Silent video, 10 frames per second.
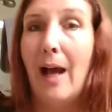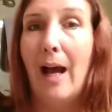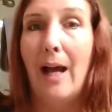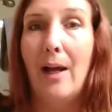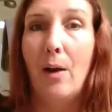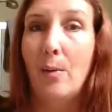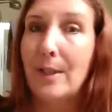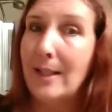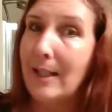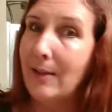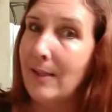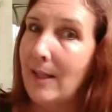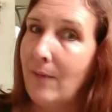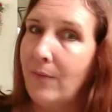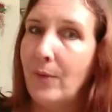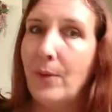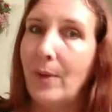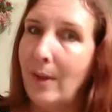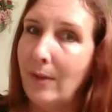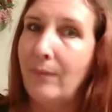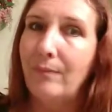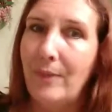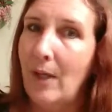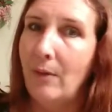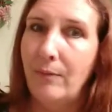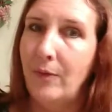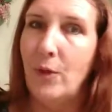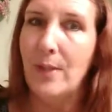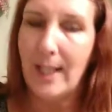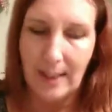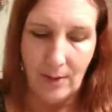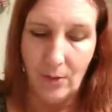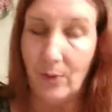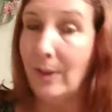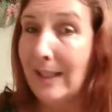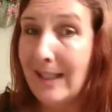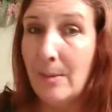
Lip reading: I always let it set for a few seconds or at least a